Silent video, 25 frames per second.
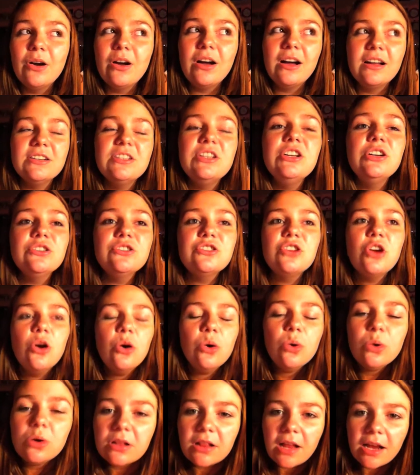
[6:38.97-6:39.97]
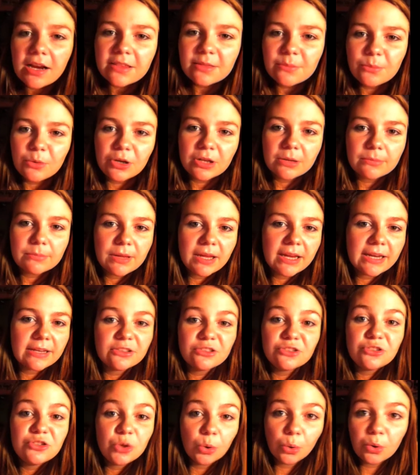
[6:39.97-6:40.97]
until 2 o'clock in the morning
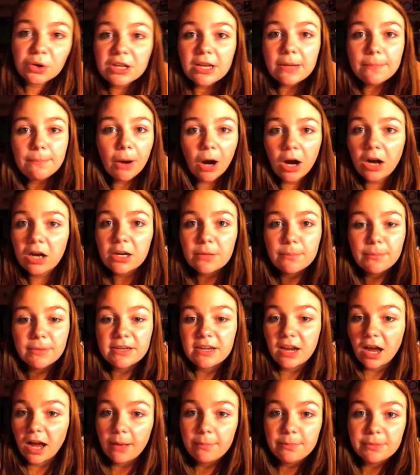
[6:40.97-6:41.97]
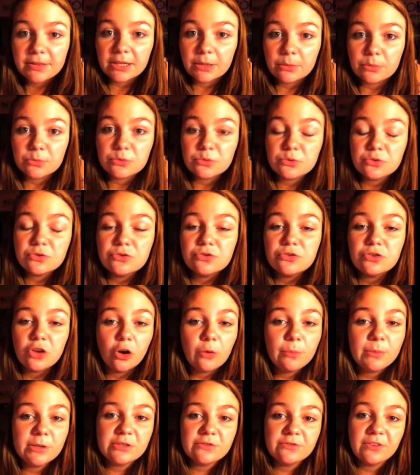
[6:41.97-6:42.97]
playing Dorney Park Monopoly, which was
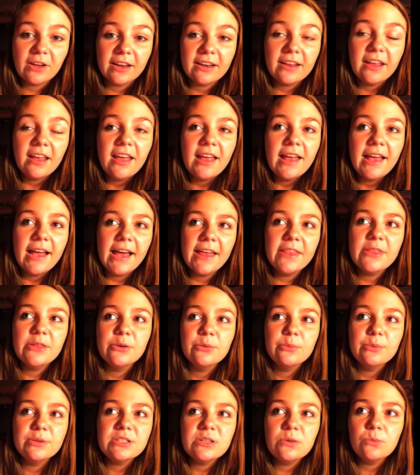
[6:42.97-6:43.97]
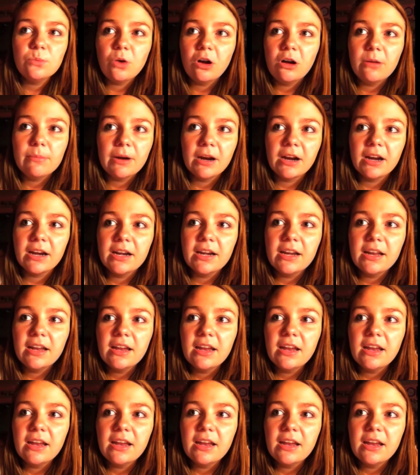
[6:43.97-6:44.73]
so much fun. And then we went to Walmart.